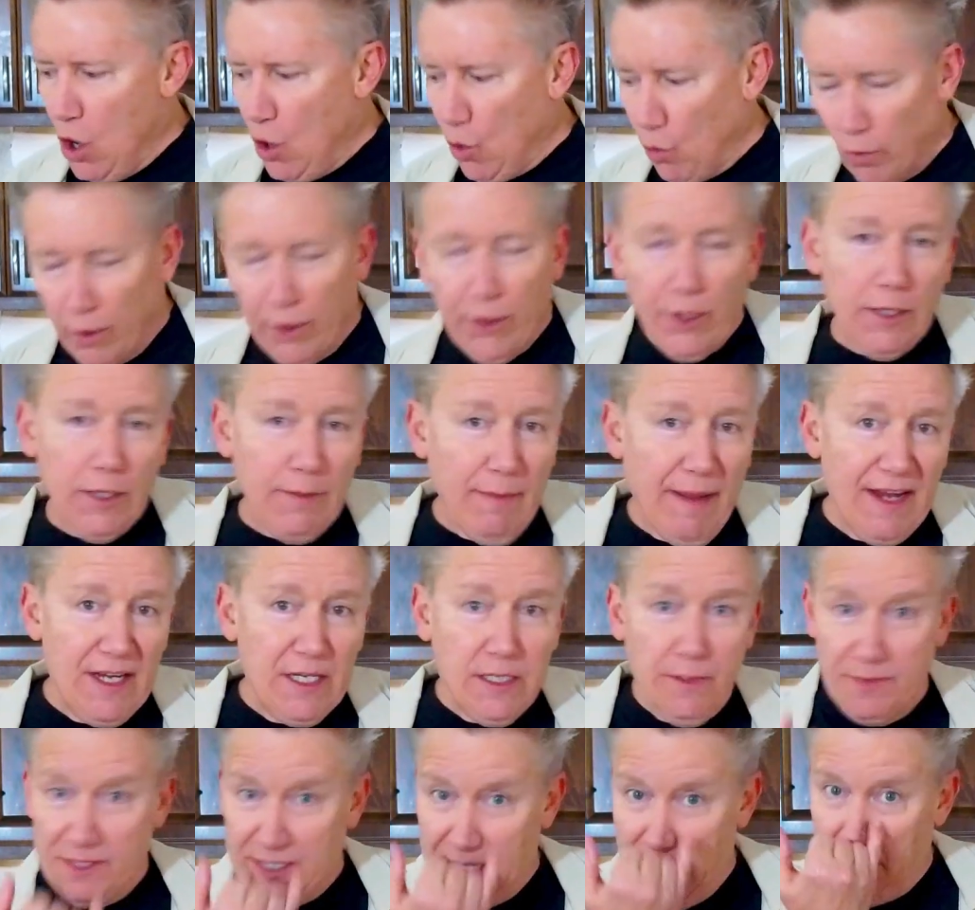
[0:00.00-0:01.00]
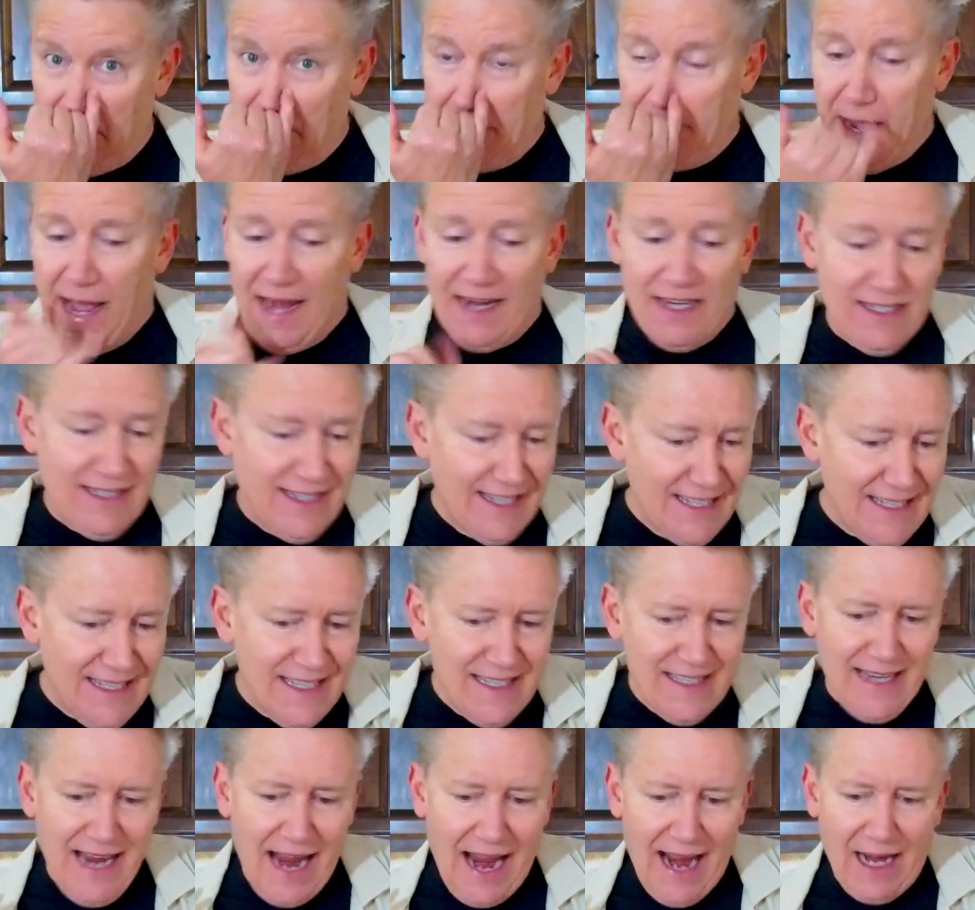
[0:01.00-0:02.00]
we're gonna make some salmon patties. This
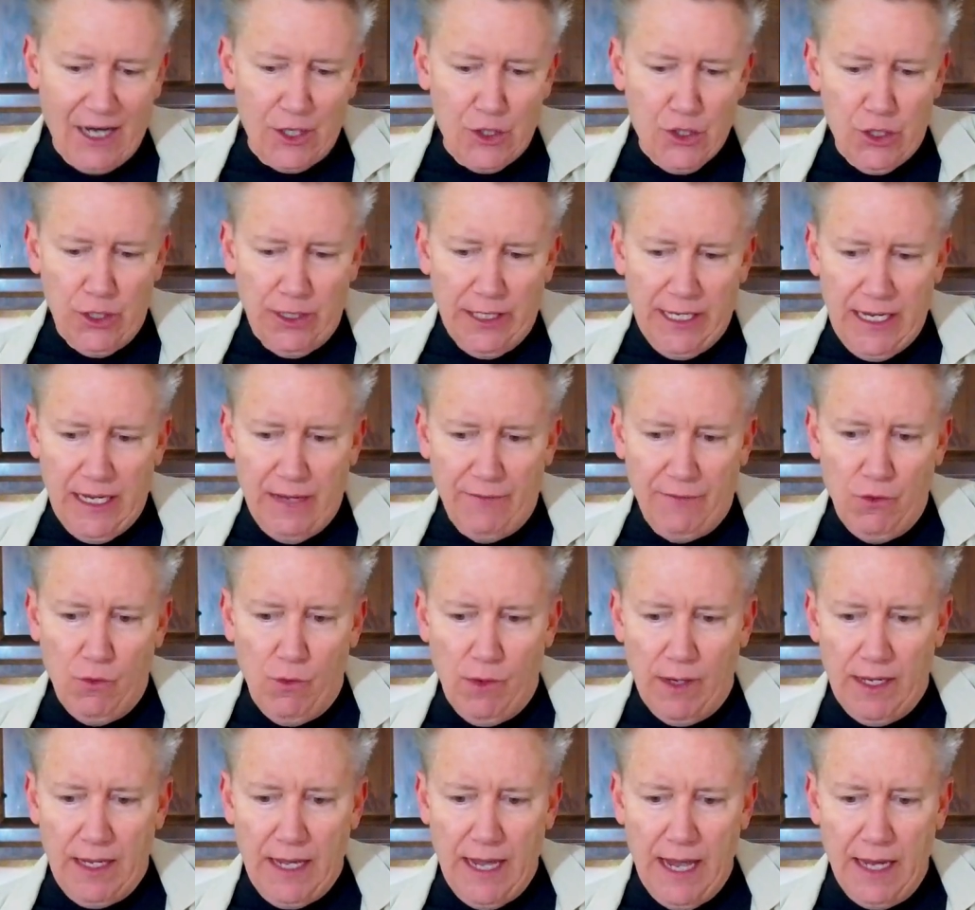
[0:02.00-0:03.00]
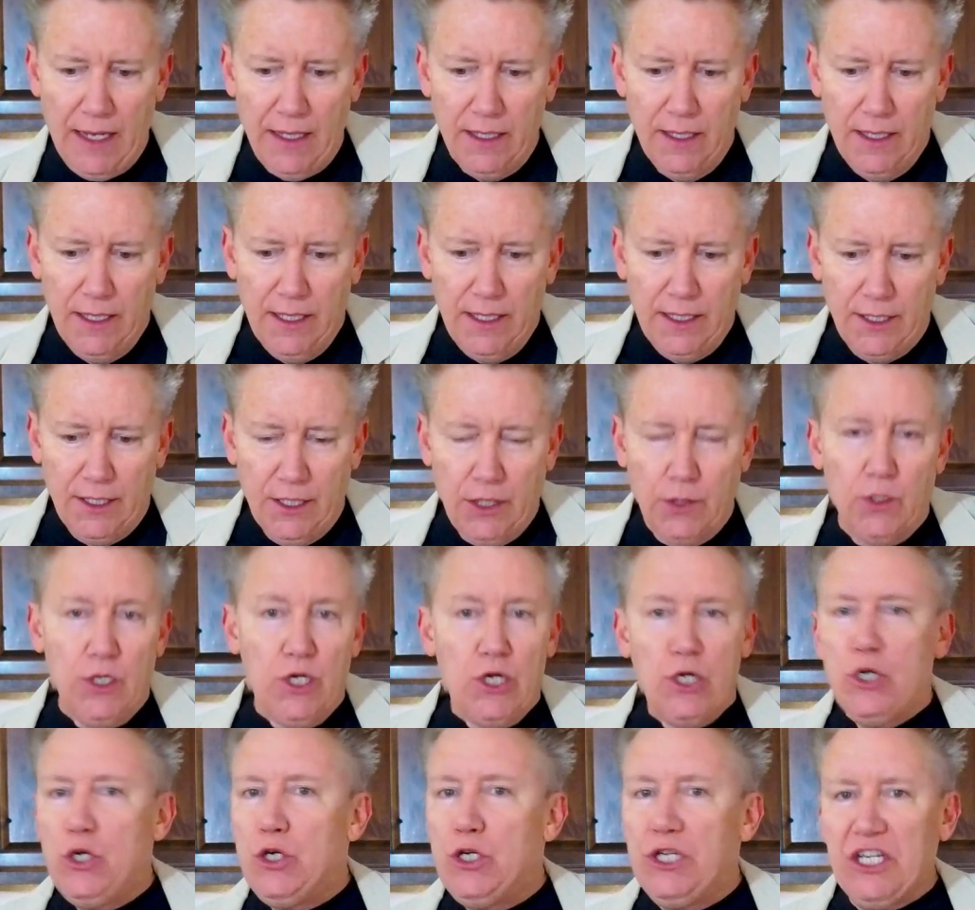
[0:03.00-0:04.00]
is actually, if you wanna get,
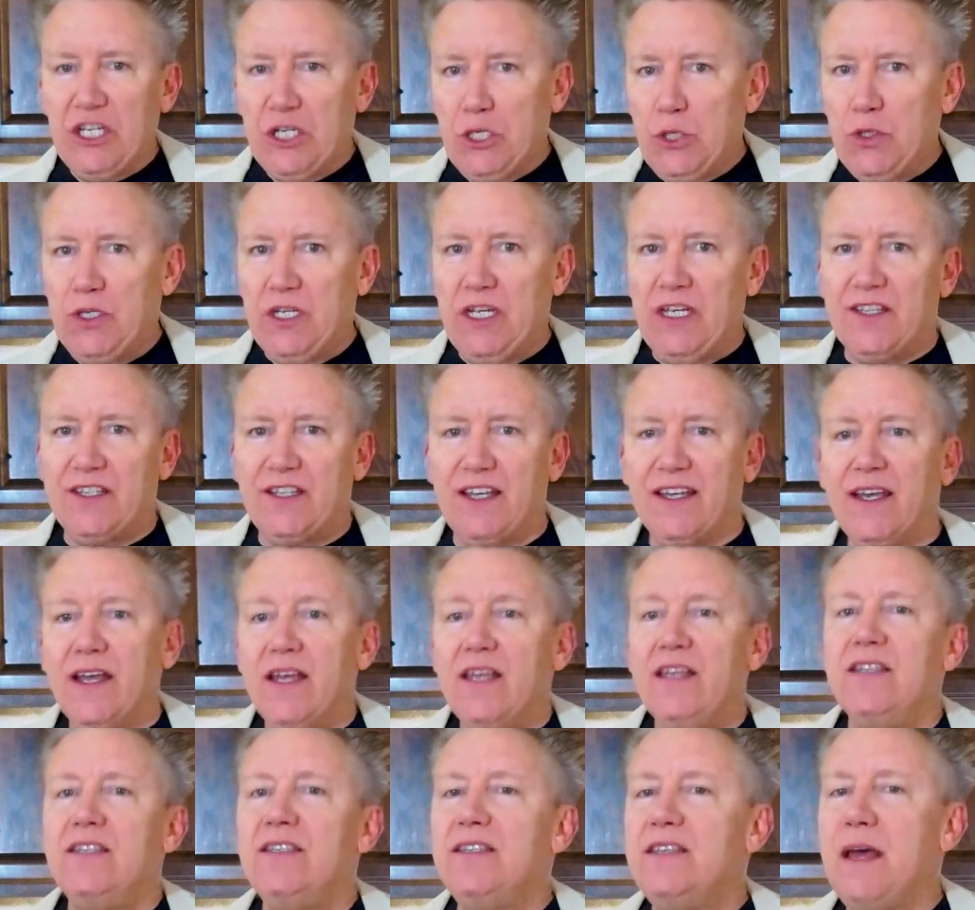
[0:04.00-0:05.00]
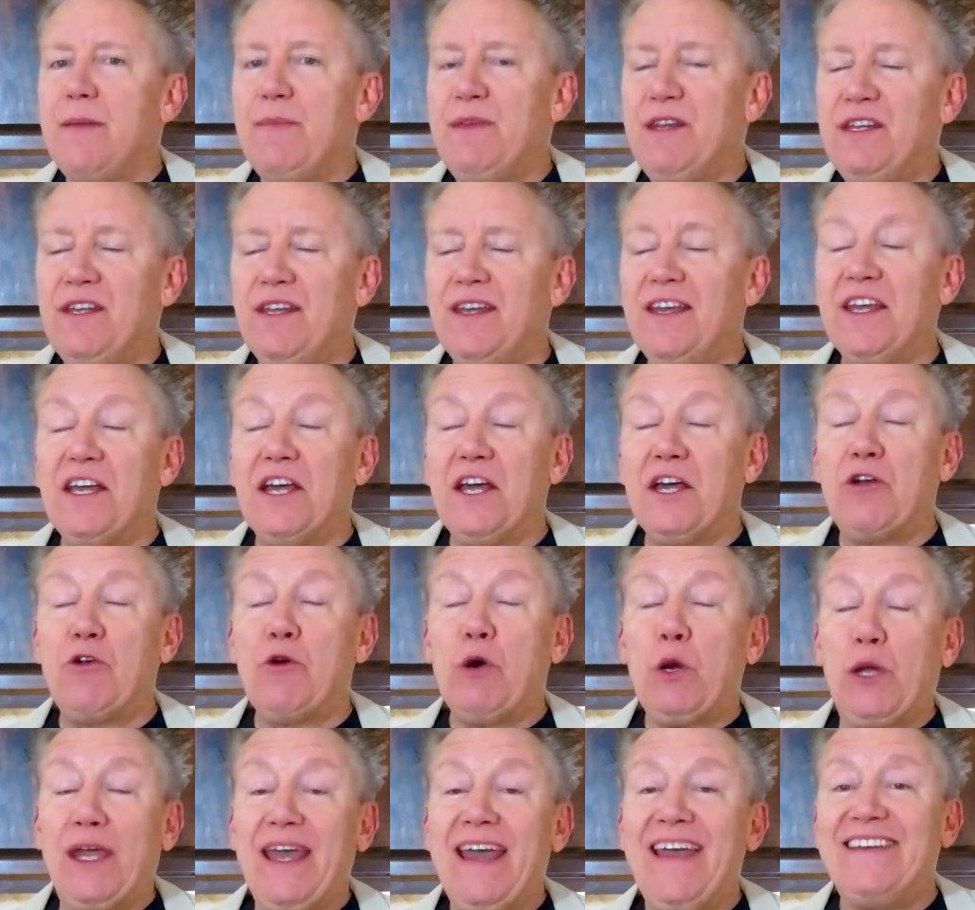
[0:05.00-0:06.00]
hooty tooty, it's a salmon
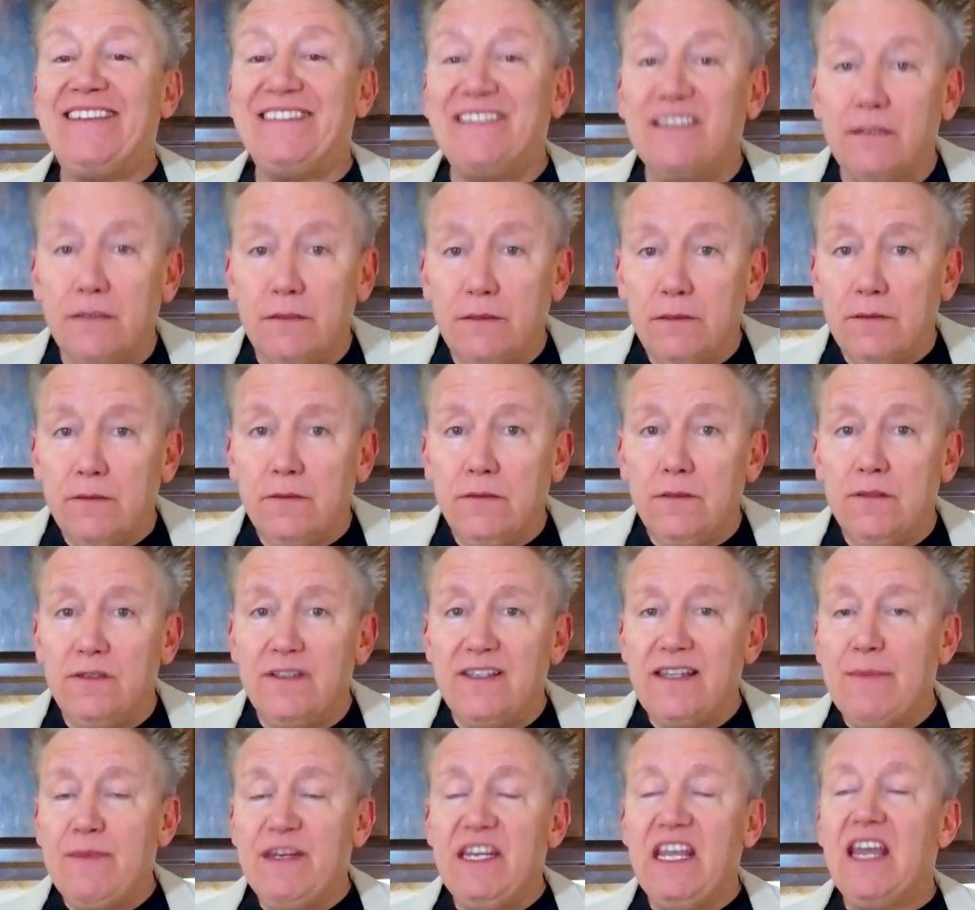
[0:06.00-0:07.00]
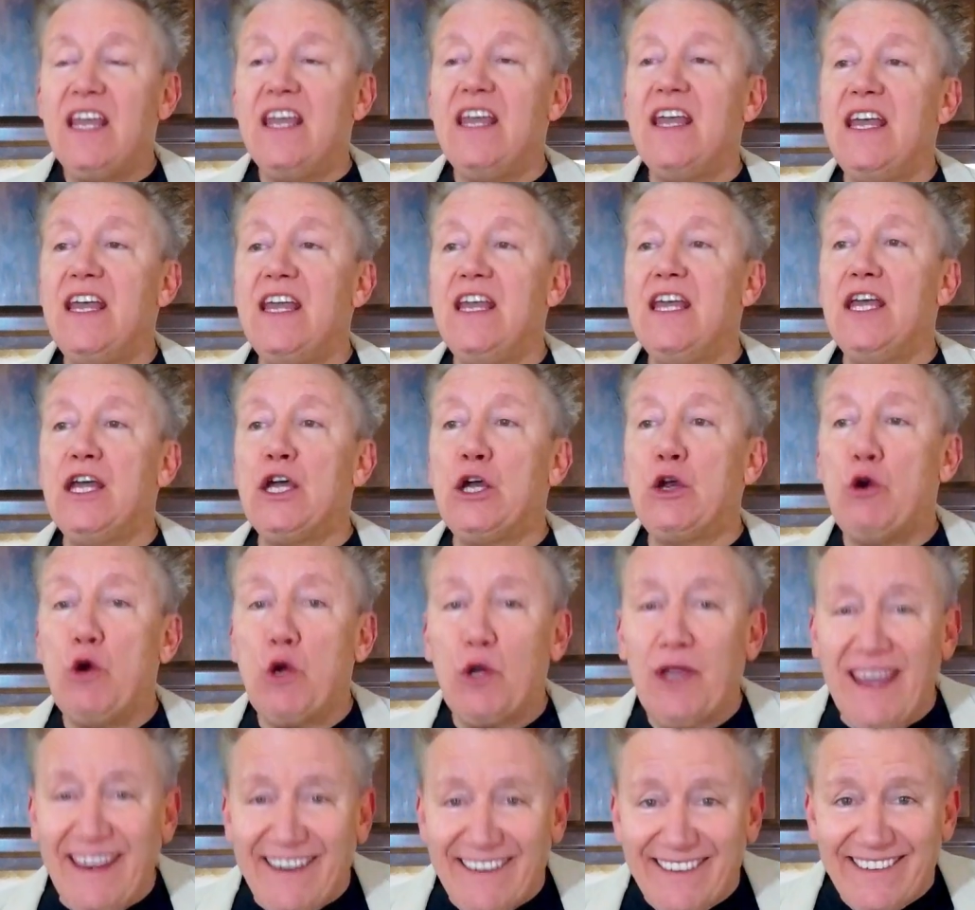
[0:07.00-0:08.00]
croquette. Salmon
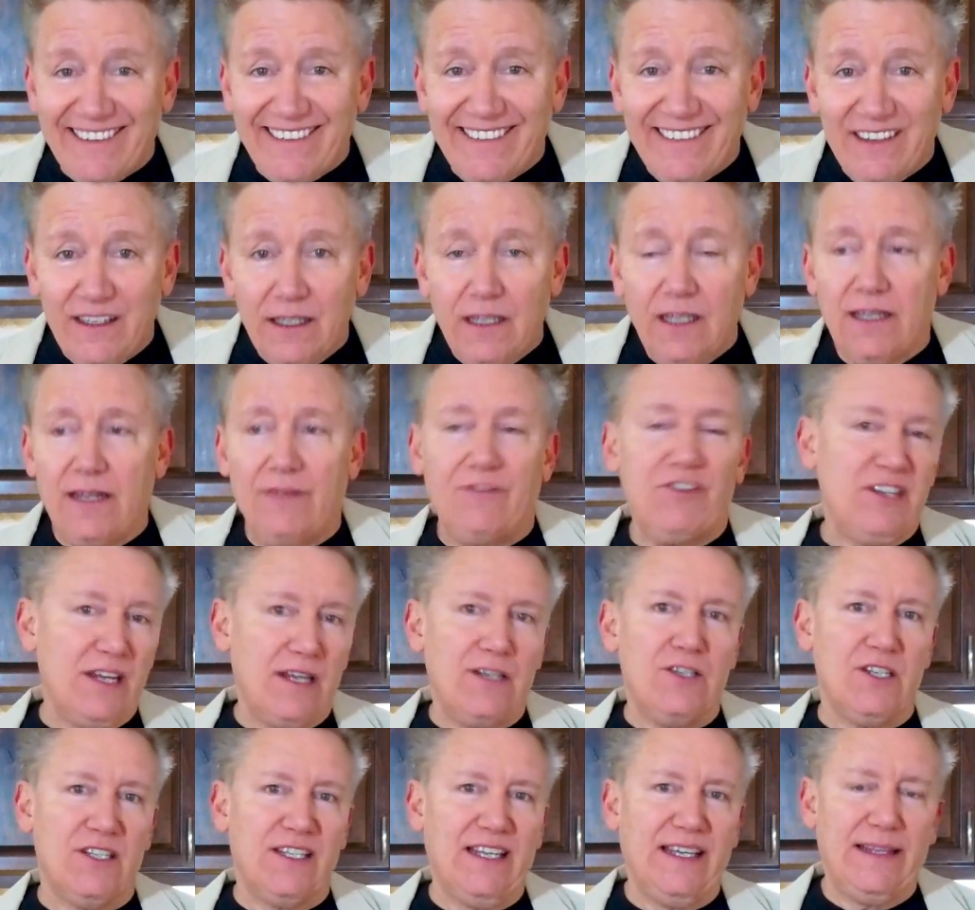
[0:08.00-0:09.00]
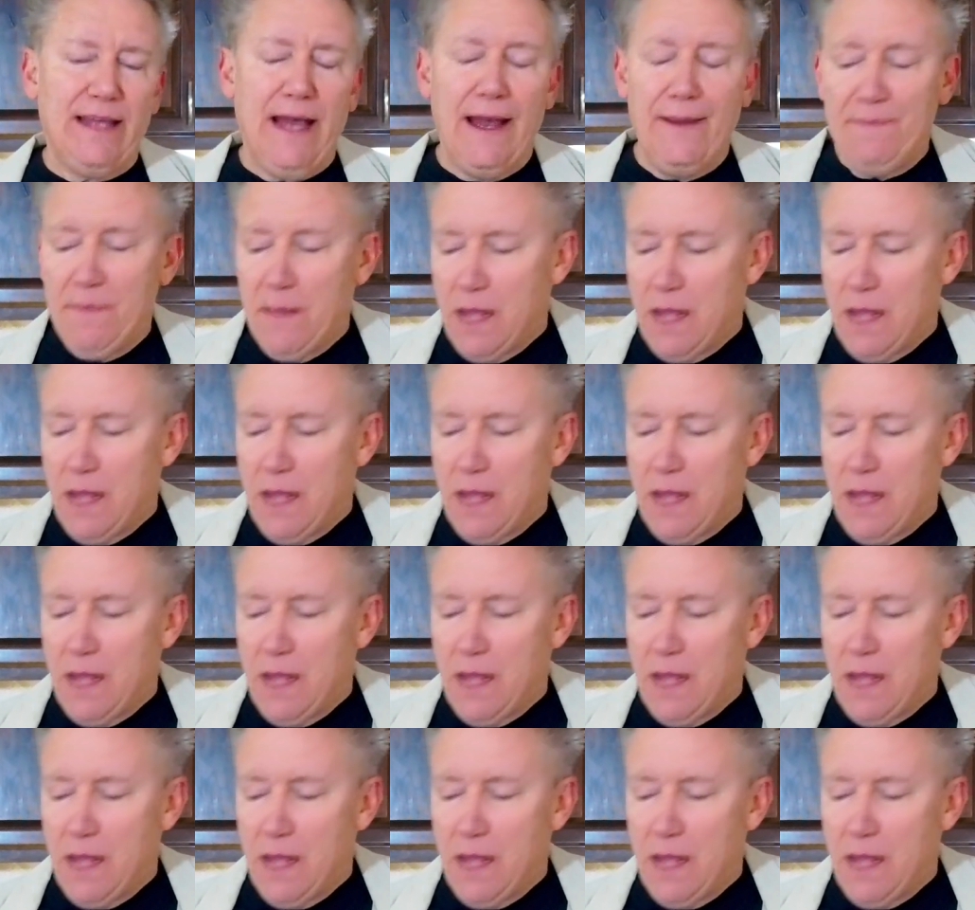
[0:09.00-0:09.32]
croquette. You have to say it just like that.